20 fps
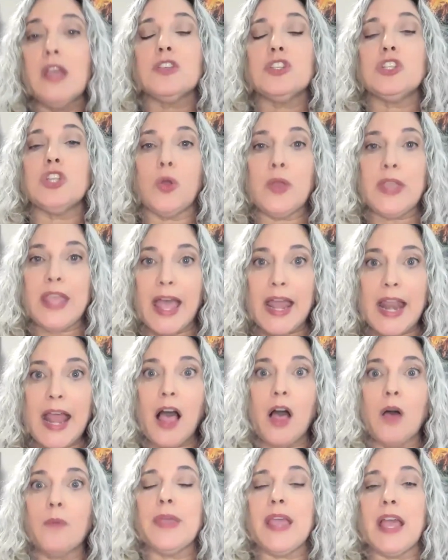So get
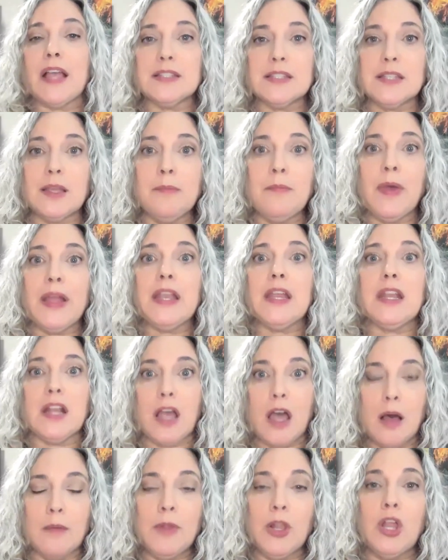help, get somebody to
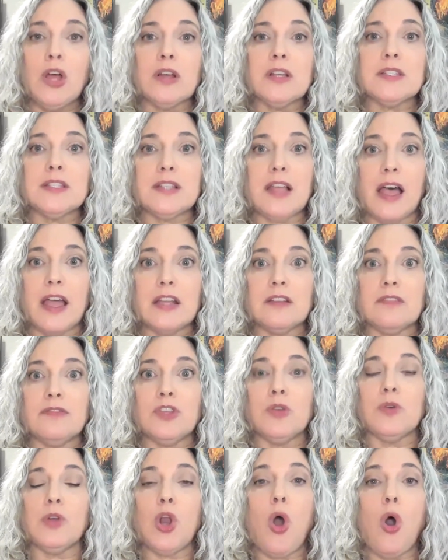come alongside of
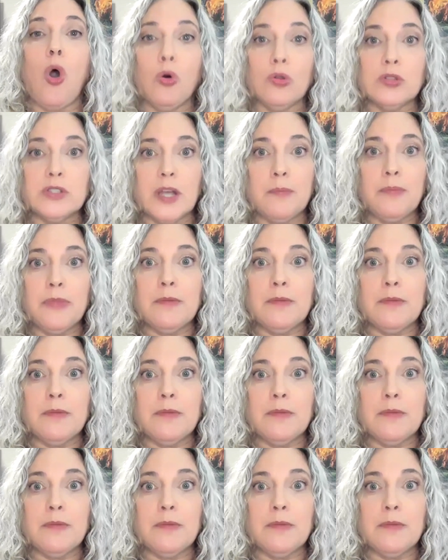you and hold up